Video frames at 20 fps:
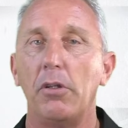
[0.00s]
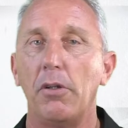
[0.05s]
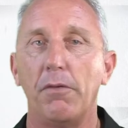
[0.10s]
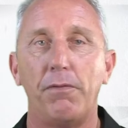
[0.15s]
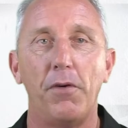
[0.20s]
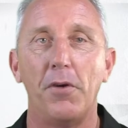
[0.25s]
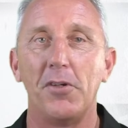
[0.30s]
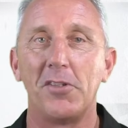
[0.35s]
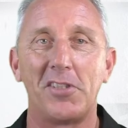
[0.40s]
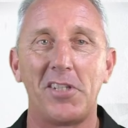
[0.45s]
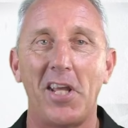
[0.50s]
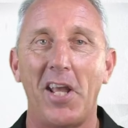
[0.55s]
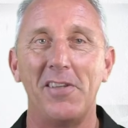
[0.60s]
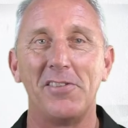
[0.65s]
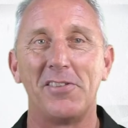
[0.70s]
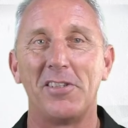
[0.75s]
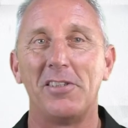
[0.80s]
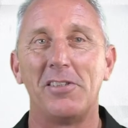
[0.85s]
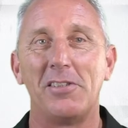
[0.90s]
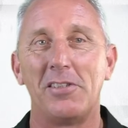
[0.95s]
in the first
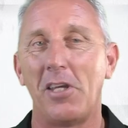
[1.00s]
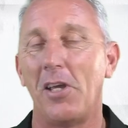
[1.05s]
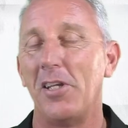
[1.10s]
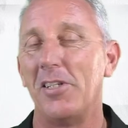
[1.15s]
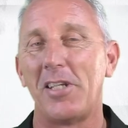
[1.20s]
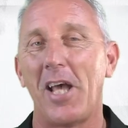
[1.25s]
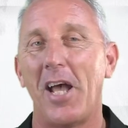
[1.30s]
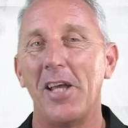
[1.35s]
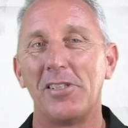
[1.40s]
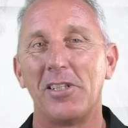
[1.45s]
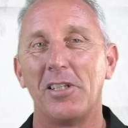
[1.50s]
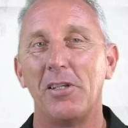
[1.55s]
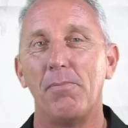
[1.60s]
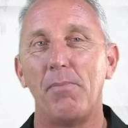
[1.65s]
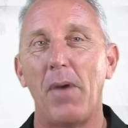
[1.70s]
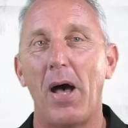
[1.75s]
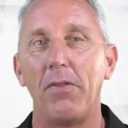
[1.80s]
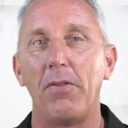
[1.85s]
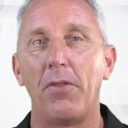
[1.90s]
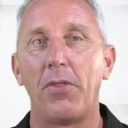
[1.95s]
10 days of the
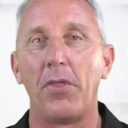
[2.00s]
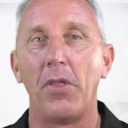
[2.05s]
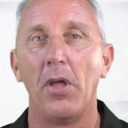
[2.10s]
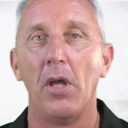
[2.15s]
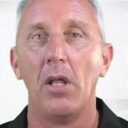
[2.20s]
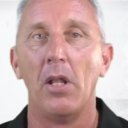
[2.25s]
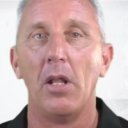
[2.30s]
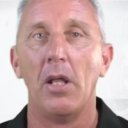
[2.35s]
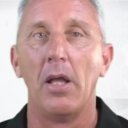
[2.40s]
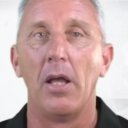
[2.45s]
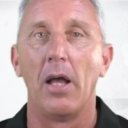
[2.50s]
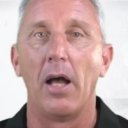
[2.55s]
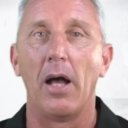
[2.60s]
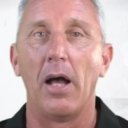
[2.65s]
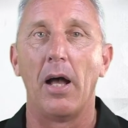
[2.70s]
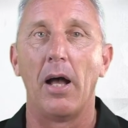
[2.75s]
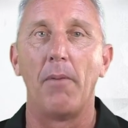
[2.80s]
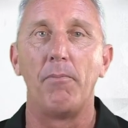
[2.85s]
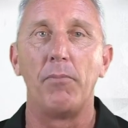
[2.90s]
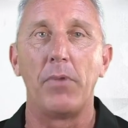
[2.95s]
month,
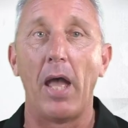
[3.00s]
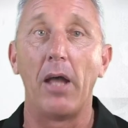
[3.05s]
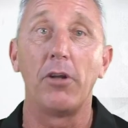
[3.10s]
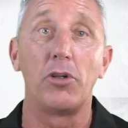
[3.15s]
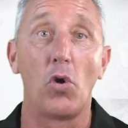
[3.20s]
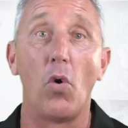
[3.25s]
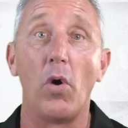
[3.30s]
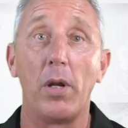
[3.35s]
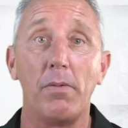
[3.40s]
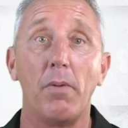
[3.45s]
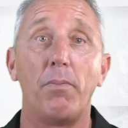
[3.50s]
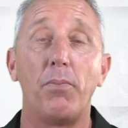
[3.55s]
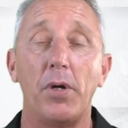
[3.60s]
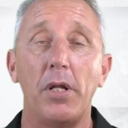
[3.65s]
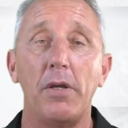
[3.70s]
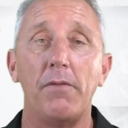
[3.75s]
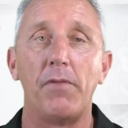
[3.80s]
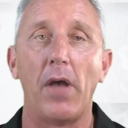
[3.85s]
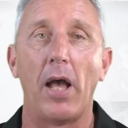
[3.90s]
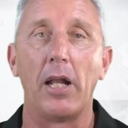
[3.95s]
that taught him a
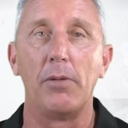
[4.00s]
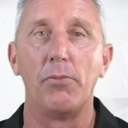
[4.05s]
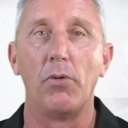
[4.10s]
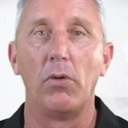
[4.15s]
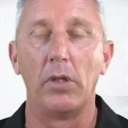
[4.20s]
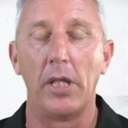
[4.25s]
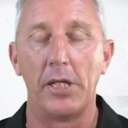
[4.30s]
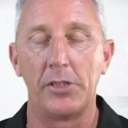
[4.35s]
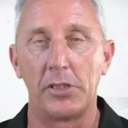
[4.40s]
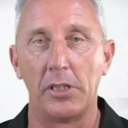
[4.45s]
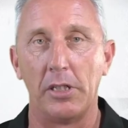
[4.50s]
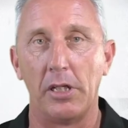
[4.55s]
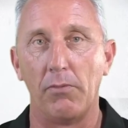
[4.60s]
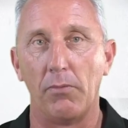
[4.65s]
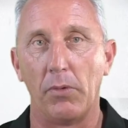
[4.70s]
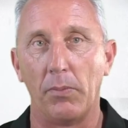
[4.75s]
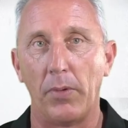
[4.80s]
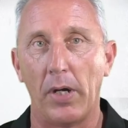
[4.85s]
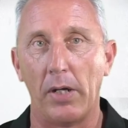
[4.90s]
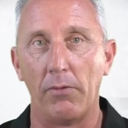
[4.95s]
pretty valuable lesson
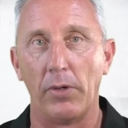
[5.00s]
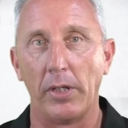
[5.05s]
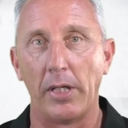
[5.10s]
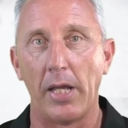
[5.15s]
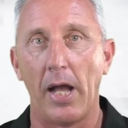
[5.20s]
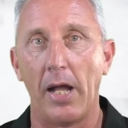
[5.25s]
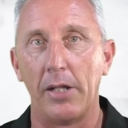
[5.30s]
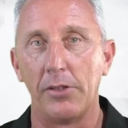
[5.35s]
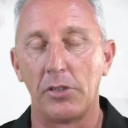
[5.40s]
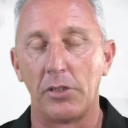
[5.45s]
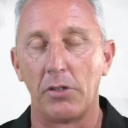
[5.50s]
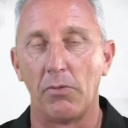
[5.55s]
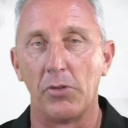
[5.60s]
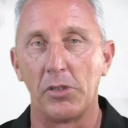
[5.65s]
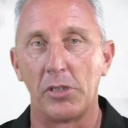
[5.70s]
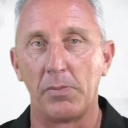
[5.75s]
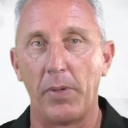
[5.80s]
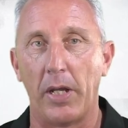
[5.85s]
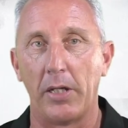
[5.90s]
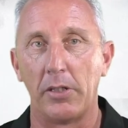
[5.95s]
in regards to
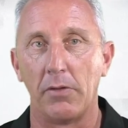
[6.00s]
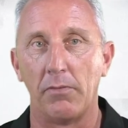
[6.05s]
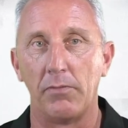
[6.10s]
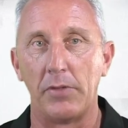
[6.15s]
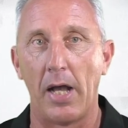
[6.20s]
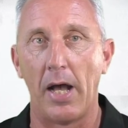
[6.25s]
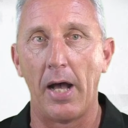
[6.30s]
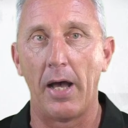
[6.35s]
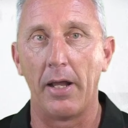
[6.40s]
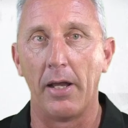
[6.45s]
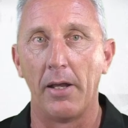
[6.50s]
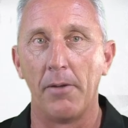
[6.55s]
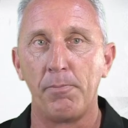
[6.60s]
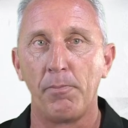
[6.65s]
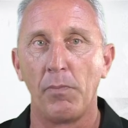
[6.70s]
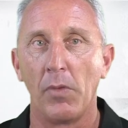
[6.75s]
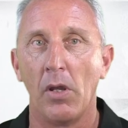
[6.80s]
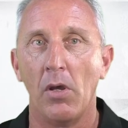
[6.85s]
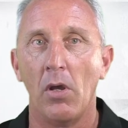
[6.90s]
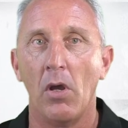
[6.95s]
respect of data.
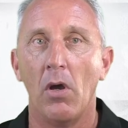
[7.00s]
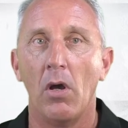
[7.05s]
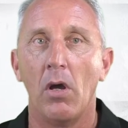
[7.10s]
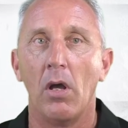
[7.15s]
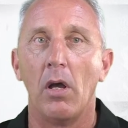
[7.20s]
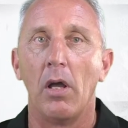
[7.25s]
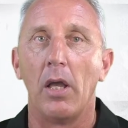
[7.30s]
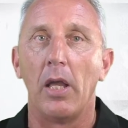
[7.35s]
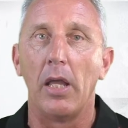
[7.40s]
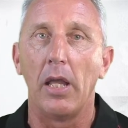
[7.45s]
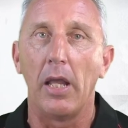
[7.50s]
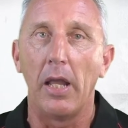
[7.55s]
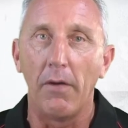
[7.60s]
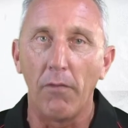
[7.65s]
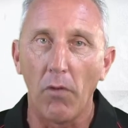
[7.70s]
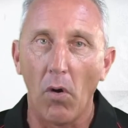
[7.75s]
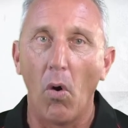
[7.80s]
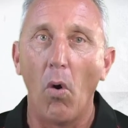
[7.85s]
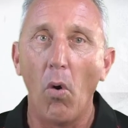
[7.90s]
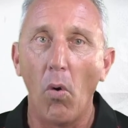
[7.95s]

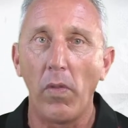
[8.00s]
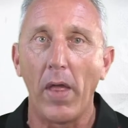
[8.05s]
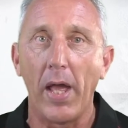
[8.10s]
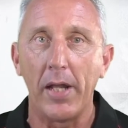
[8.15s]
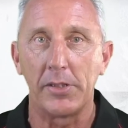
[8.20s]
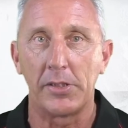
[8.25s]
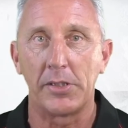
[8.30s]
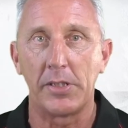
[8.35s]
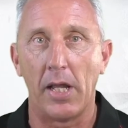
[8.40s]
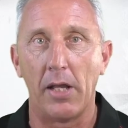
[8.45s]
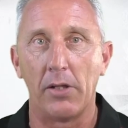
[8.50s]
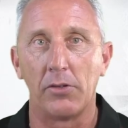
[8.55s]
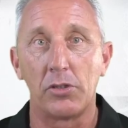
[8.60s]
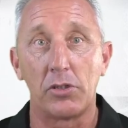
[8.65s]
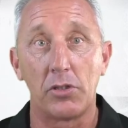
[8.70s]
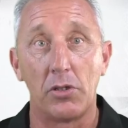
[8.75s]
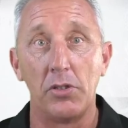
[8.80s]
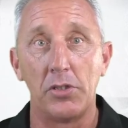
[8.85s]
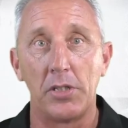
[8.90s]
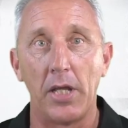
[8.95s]
If all that sounds
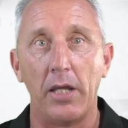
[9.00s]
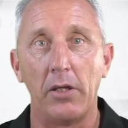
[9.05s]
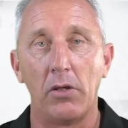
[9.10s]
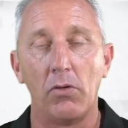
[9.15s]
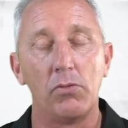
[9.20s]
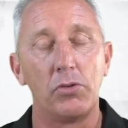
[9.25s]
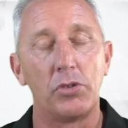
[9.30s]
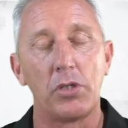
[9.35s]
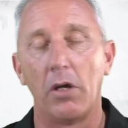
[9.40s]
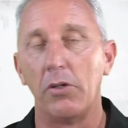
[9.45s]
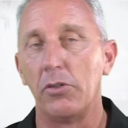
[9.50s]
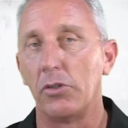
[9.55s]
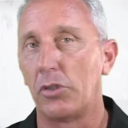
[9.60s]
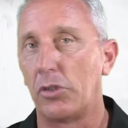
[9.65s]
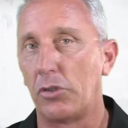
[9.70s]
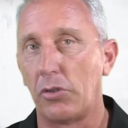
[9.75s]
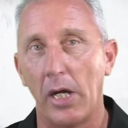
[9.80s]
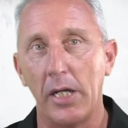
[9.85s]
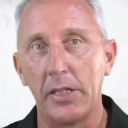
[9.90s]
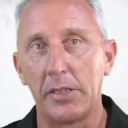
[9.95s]
too technical, don't
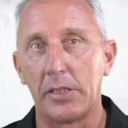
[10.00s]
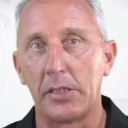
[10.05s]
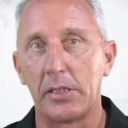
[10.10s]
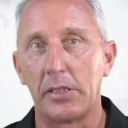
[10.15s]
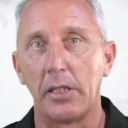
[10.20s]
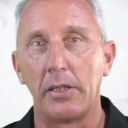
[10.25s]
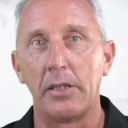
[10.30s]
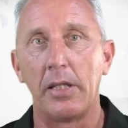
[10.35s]
stress.